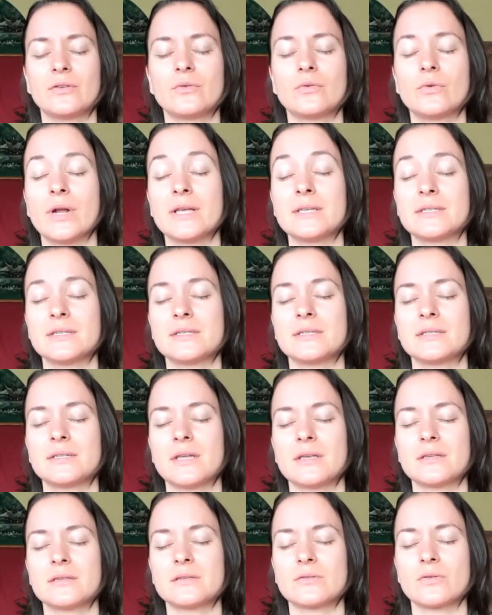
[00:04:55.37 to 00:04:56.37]

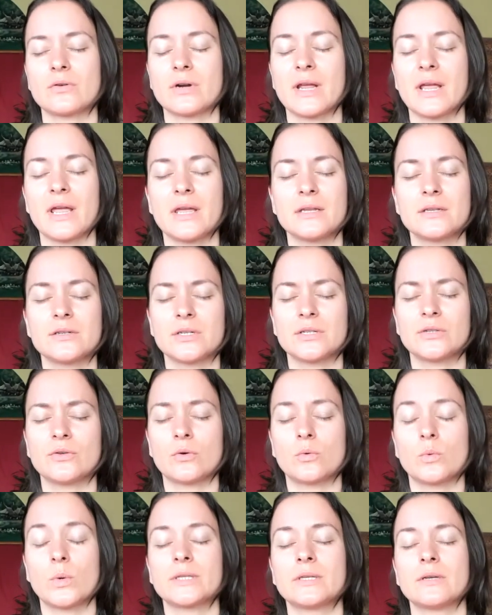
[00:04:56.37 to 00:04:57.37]
resistance or hatred
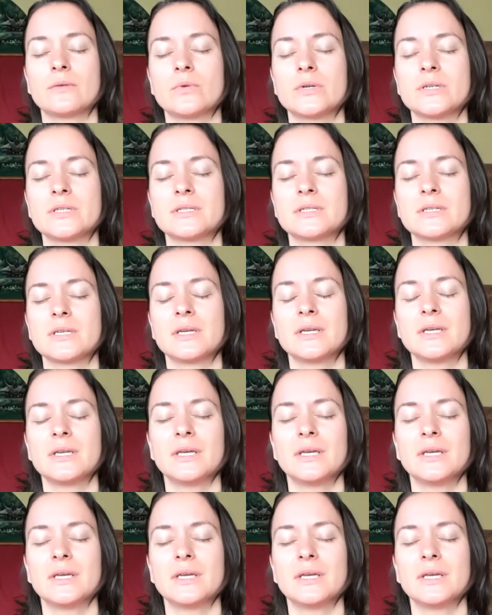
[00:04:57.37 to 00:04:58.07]
or whatever is